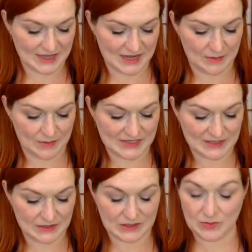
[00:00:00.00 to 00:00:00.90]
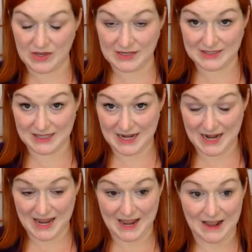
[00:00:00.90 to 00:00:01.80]
any misspeaks that I
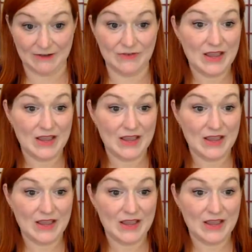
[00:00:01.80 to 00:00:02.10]
have